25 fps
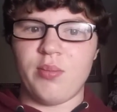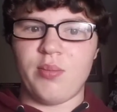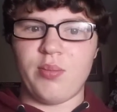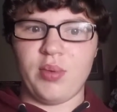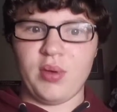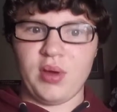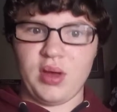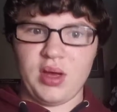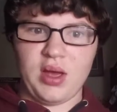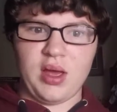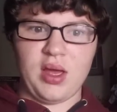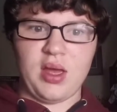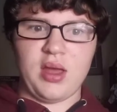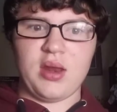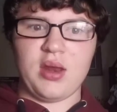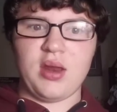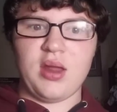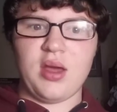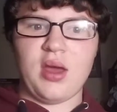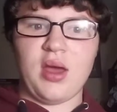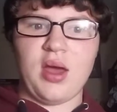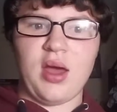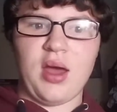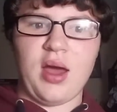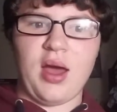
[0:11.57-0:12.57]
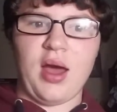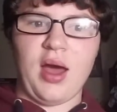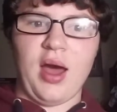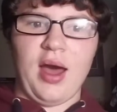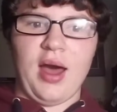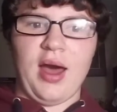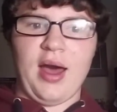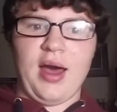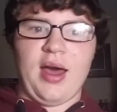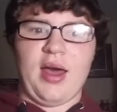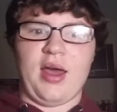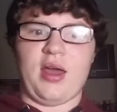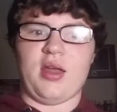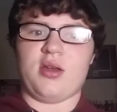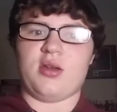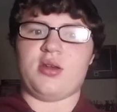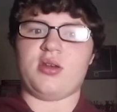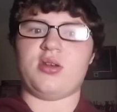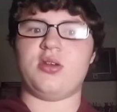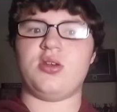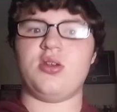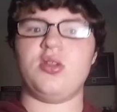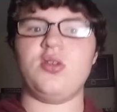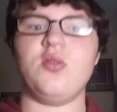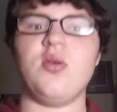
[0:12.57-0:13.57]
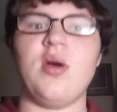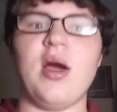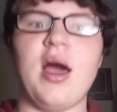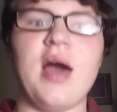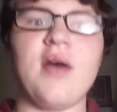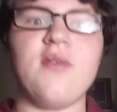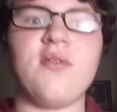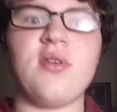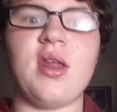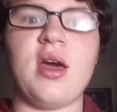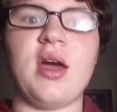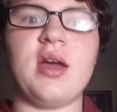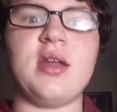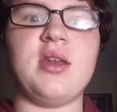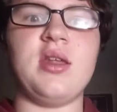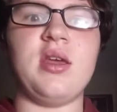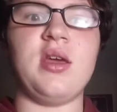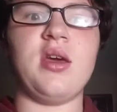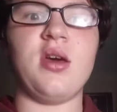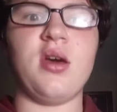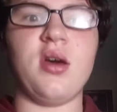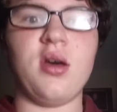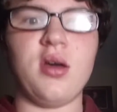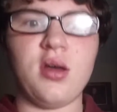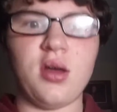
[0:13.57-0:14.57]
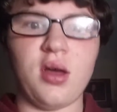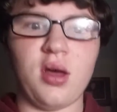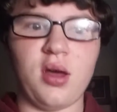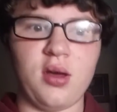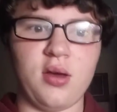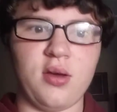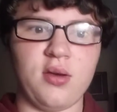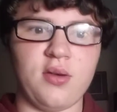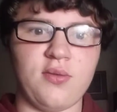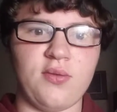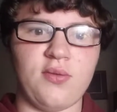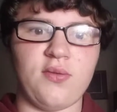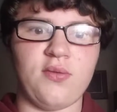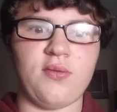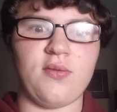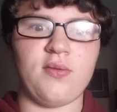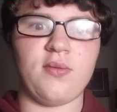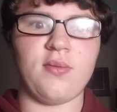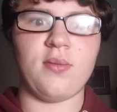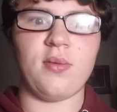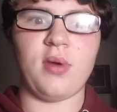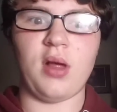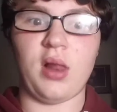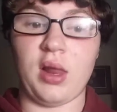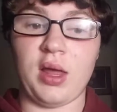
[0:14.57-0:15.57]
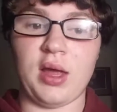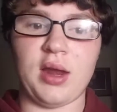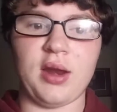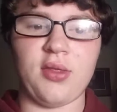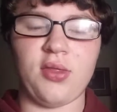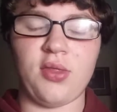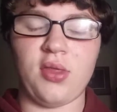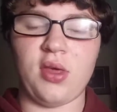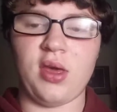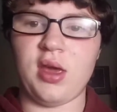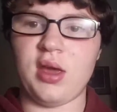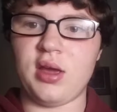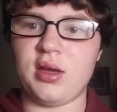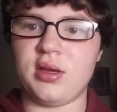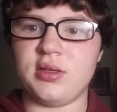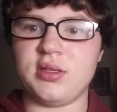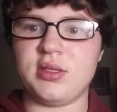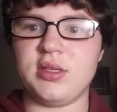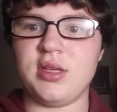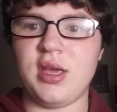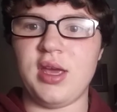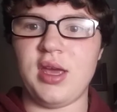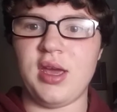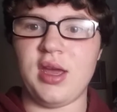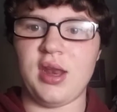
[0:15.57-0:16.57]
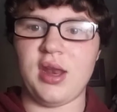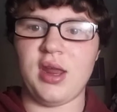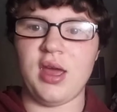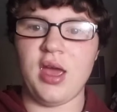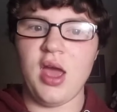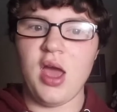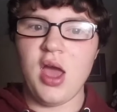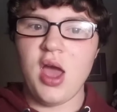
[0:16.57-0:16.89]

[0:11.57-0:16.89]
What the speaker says: but I do have an idea of a lot of things, and